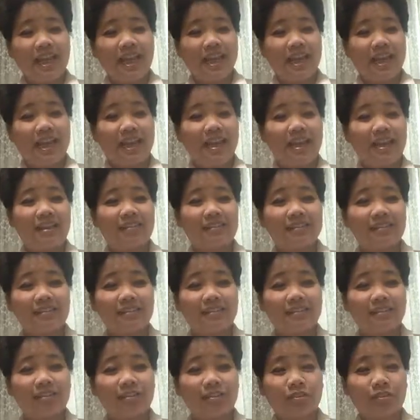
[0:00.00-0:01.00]

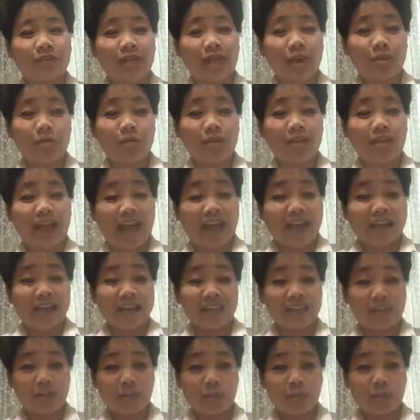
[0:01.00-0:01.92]
and so that way I can